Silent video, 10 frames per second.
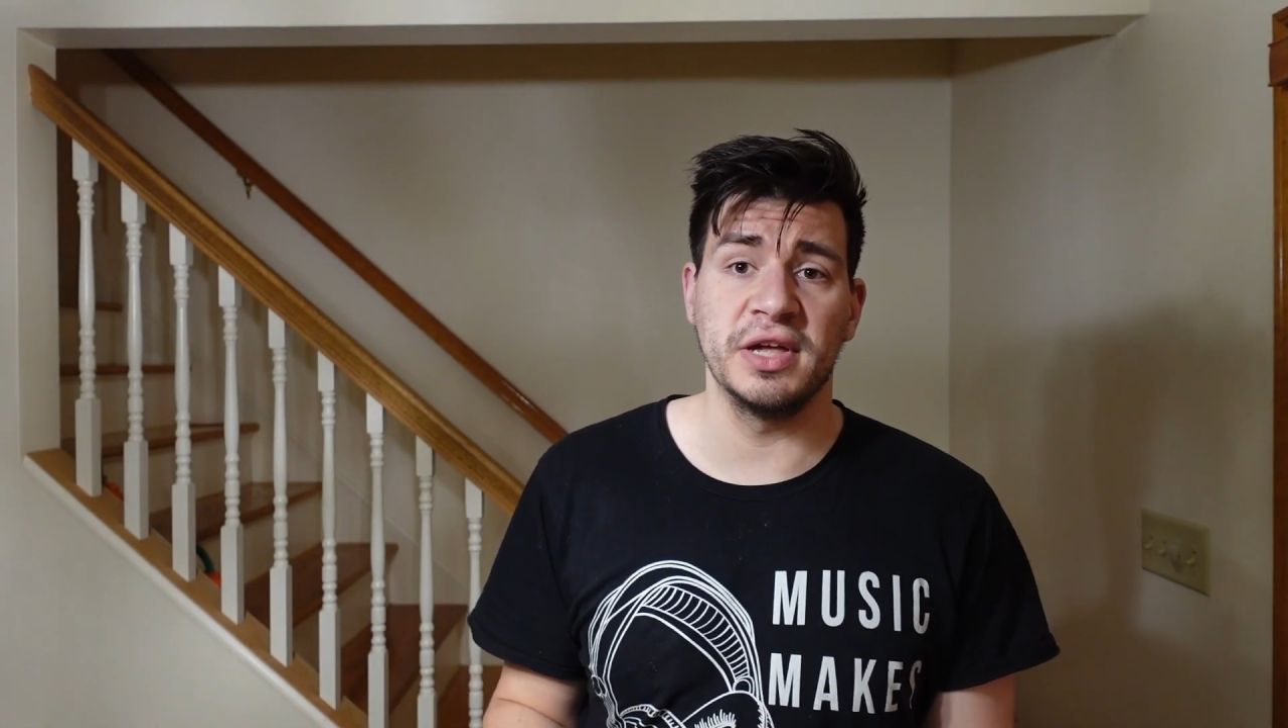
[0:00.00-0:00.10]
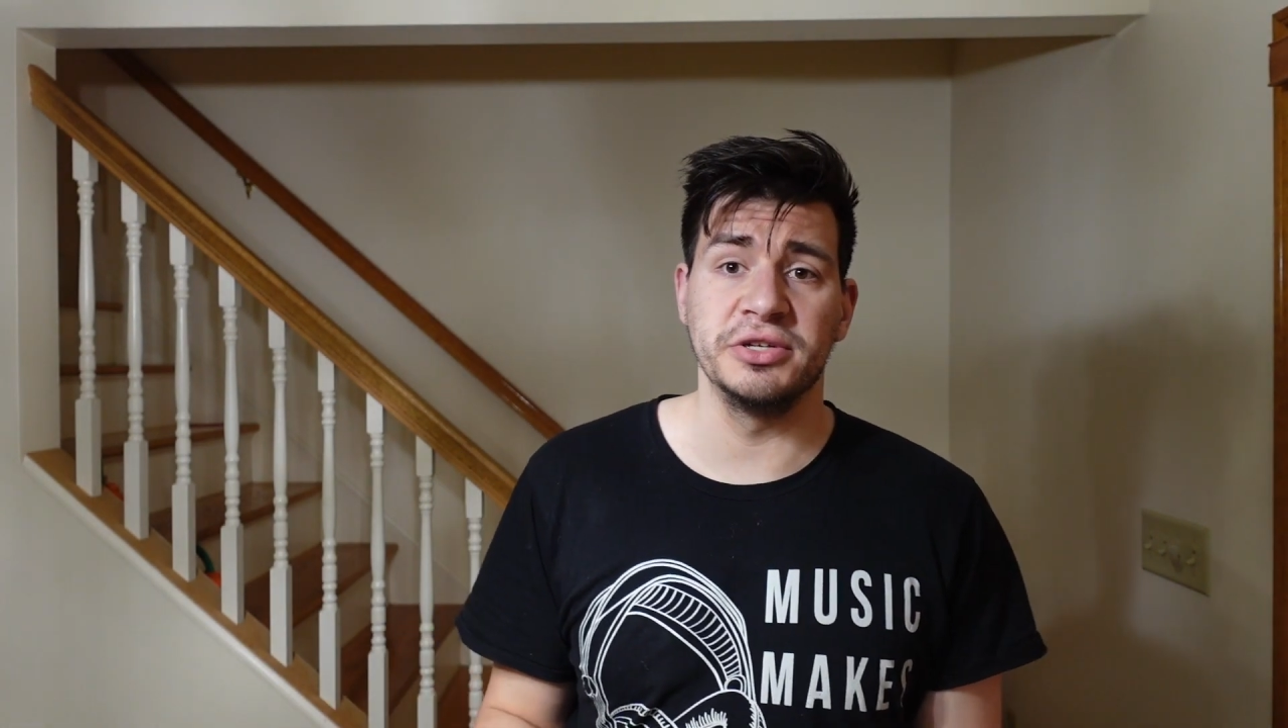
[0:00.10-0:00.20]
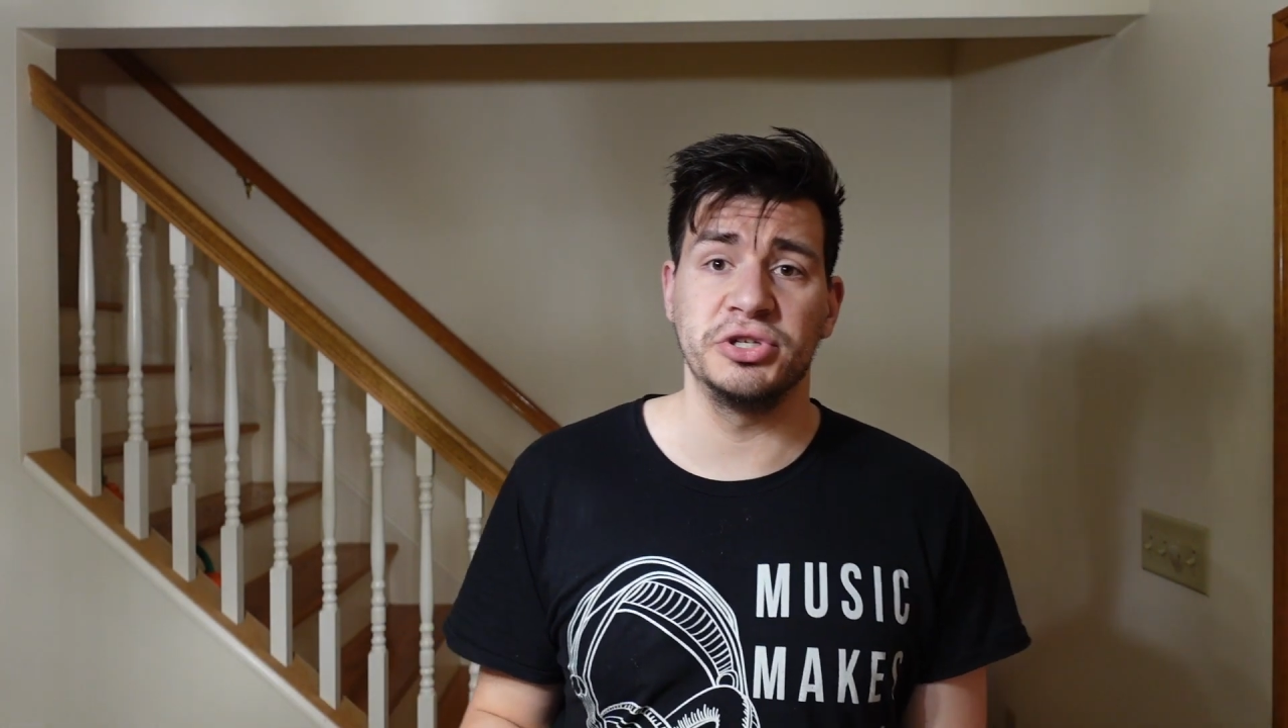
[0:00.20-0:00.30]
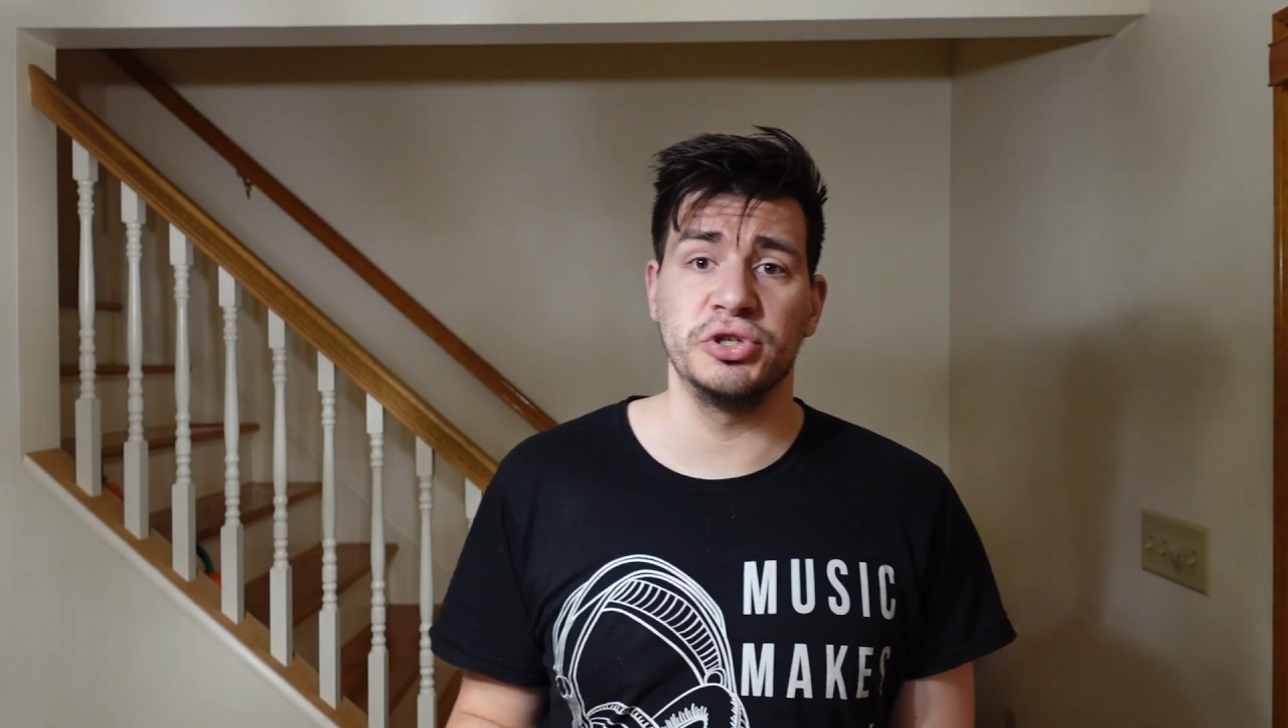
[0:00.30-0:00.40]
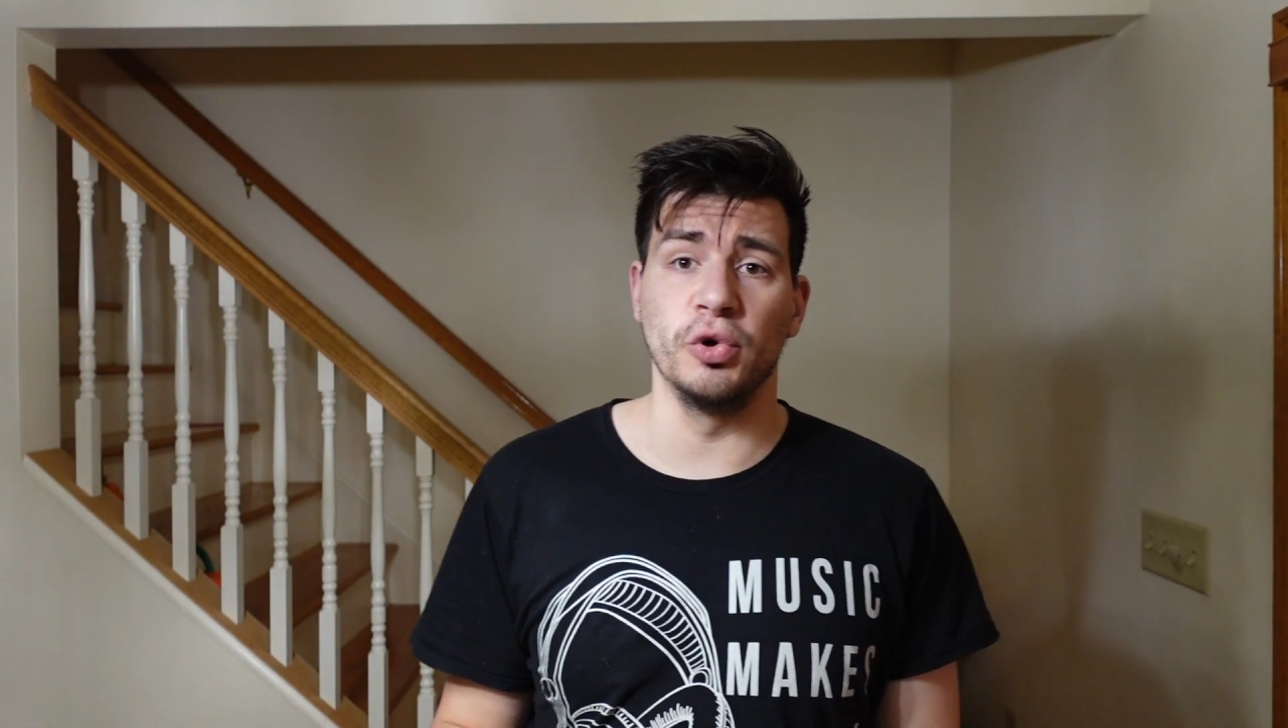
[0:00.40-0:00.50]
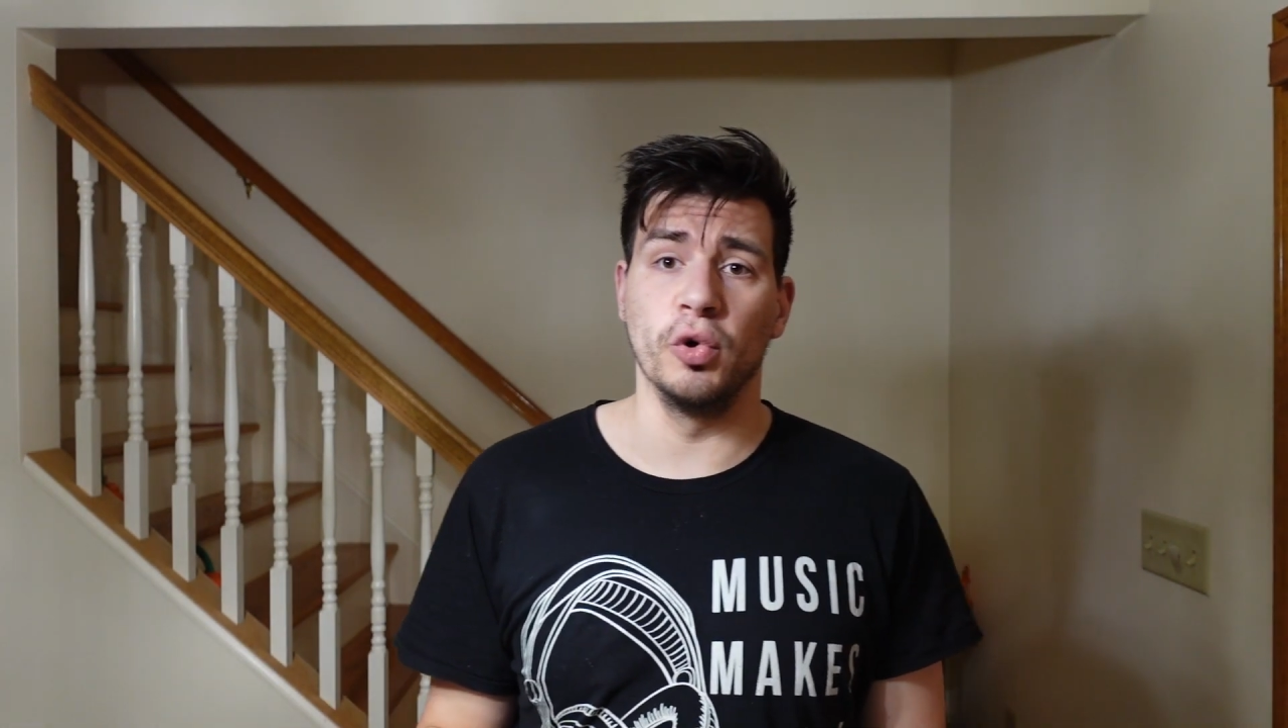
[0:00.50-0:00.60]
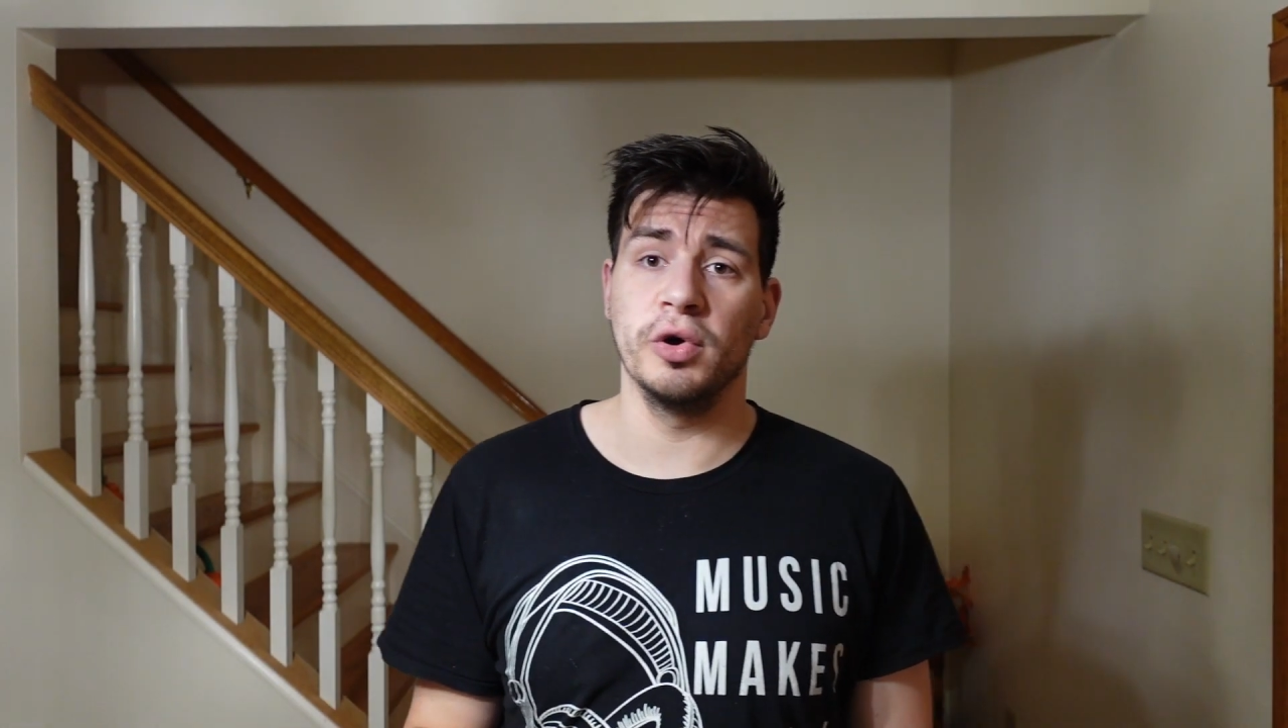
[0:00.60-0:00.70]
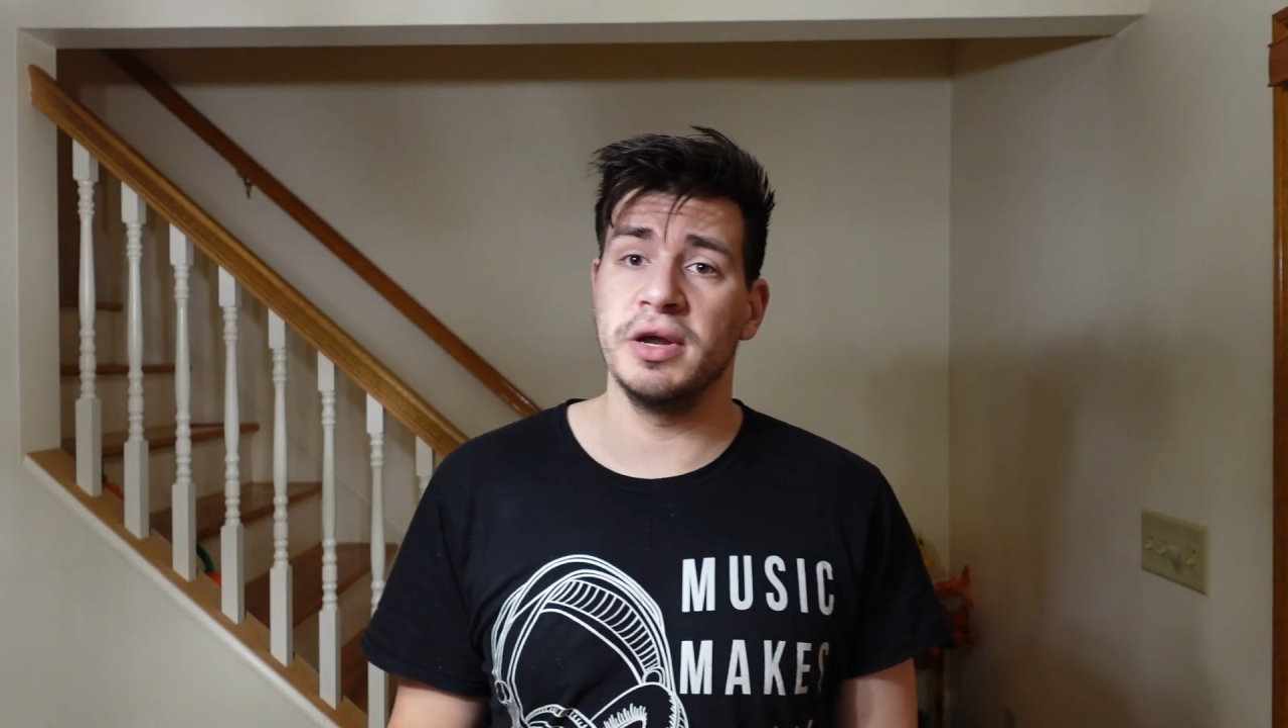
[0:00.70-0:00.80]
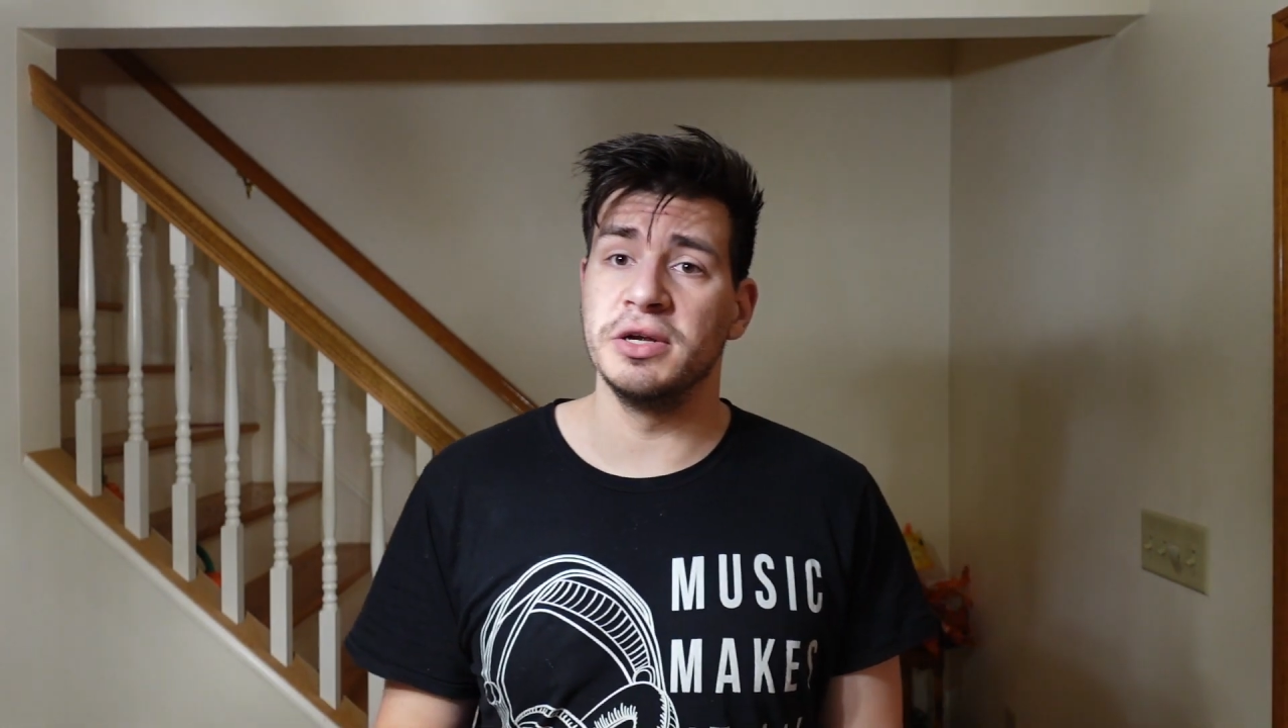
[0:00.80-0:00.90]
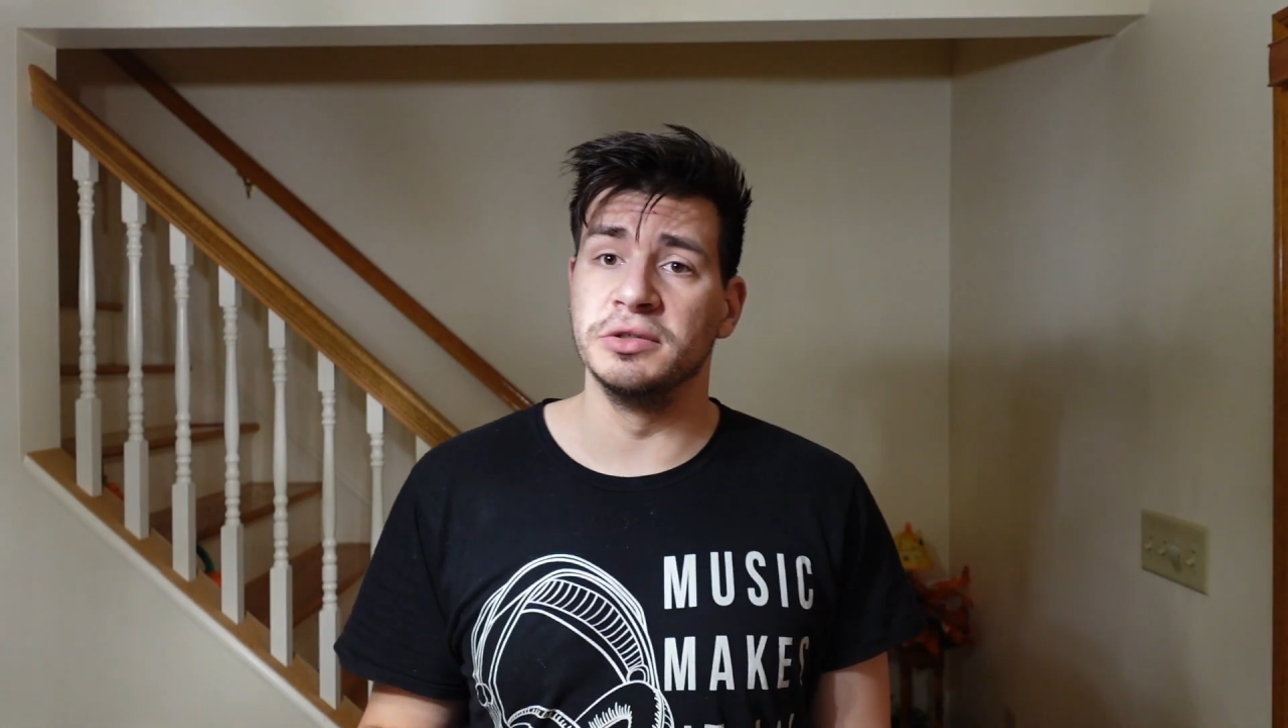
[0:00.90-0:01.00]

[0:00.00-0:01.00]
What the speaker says: then stored in